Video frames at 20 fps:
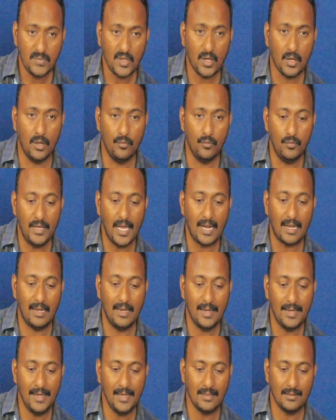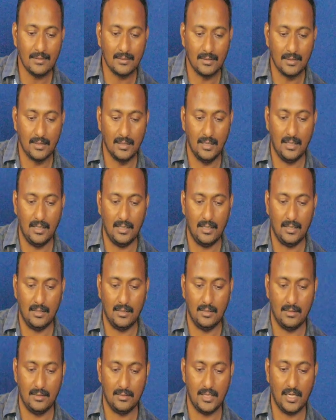we are learning
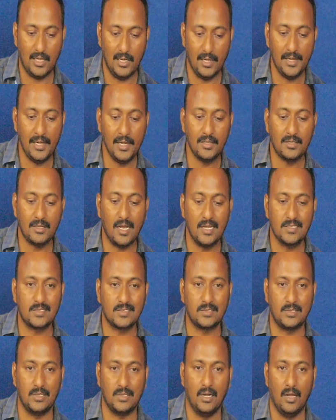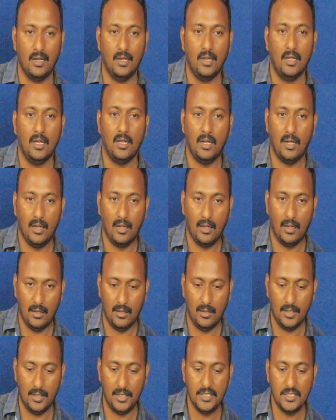the learning task
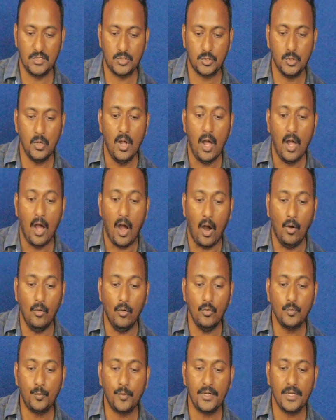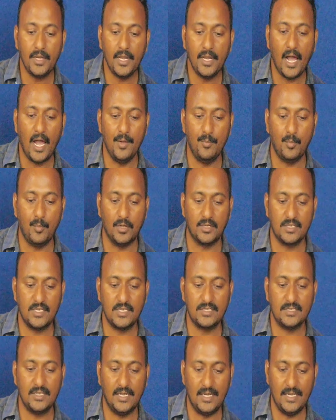is to output a
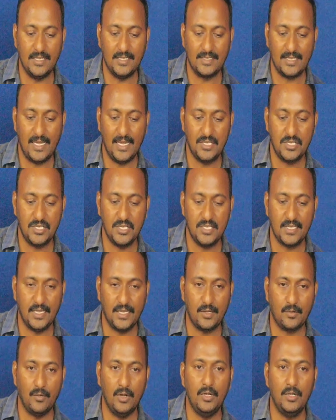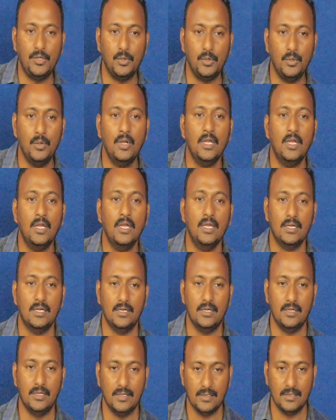hypothesis, that is h is equal to
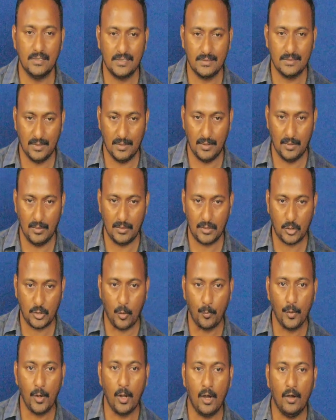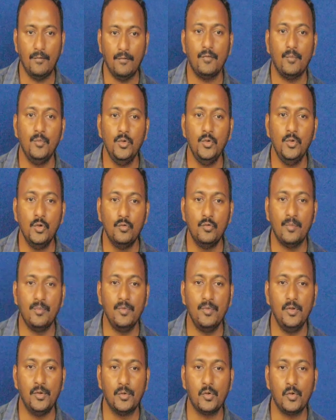tuple of mu1
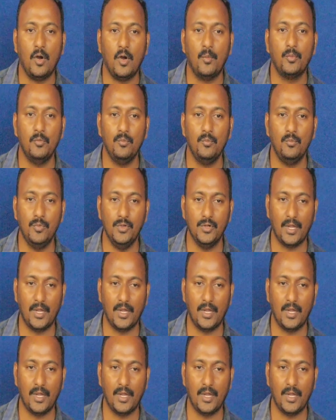mu2 up to mu